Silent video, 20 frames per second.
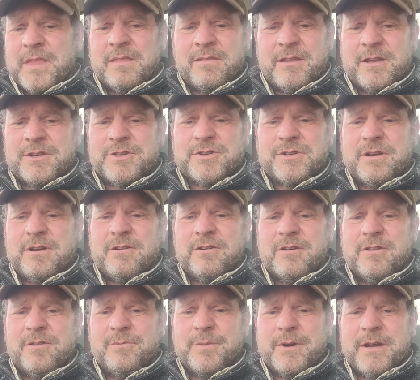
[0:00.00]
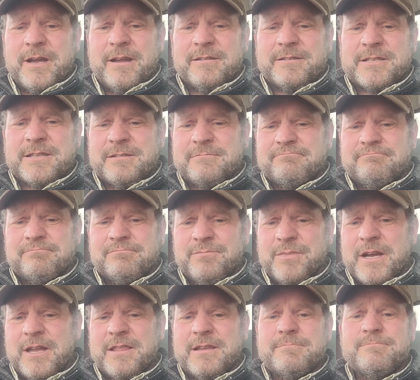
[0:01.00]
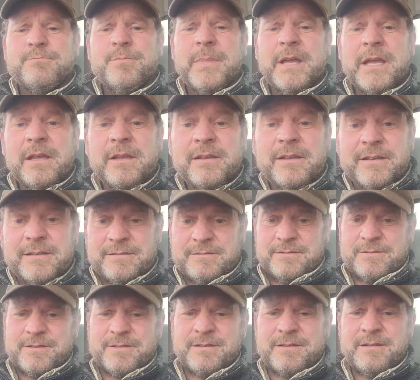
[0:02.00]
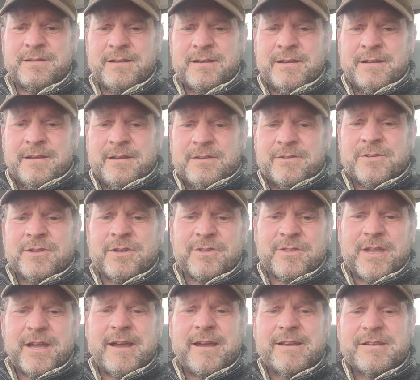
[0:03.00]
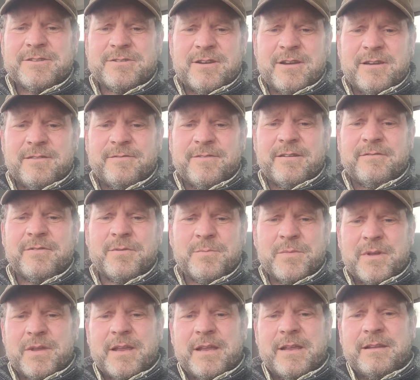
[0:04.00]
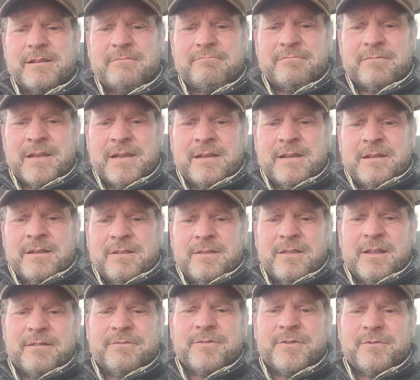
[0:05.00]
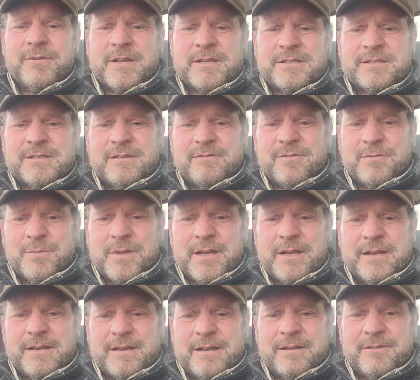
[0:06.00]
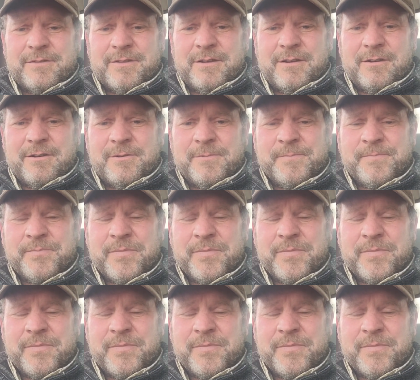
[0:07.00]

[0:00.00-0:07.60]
They shot all the bison by the millions, took the hides off of them, and left the rest of them laying out there.